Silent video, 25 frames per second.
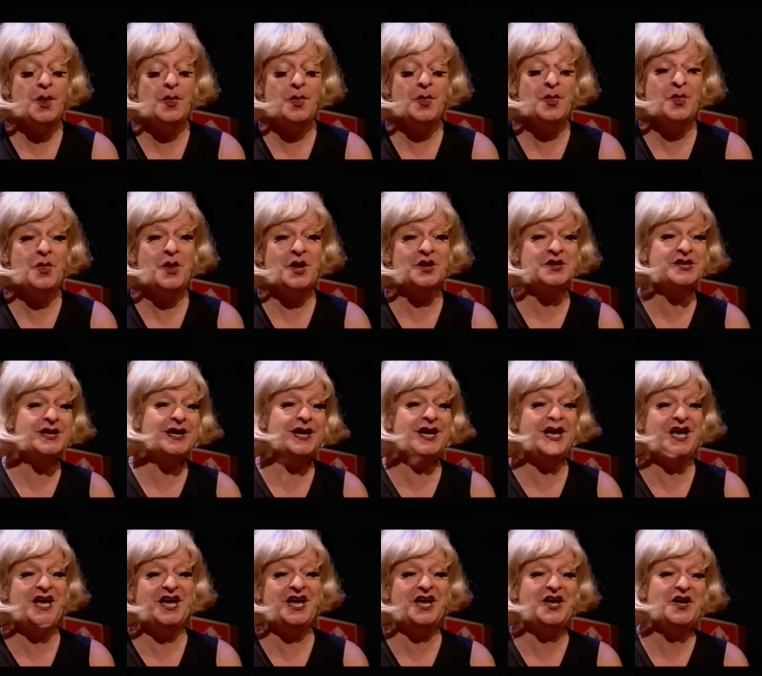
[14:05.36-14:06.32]
im
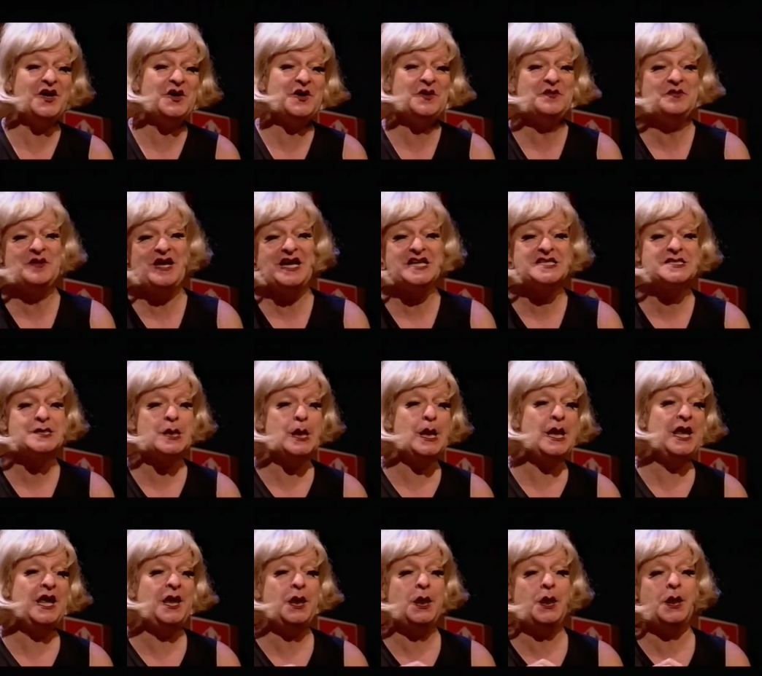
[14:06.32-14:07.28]
Notterm das
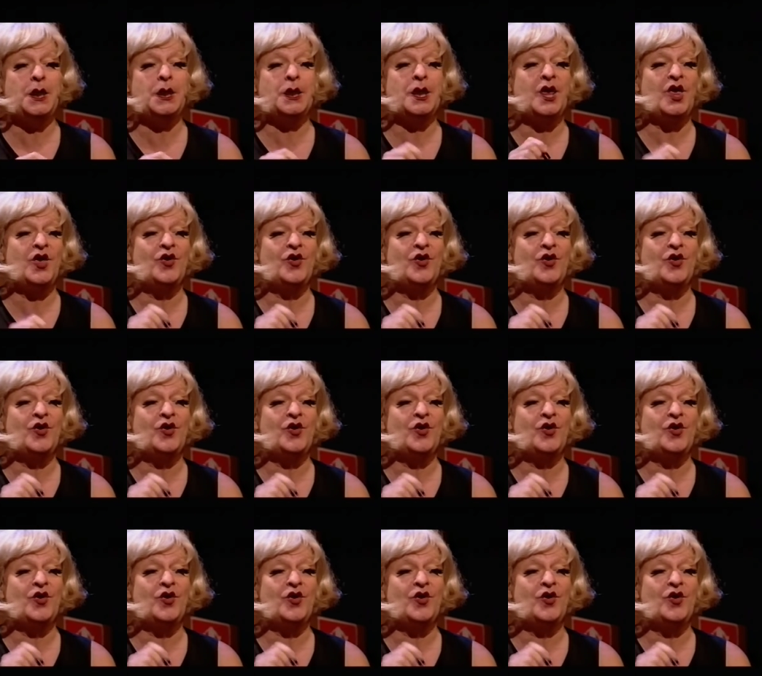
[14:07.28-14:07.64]
Licht.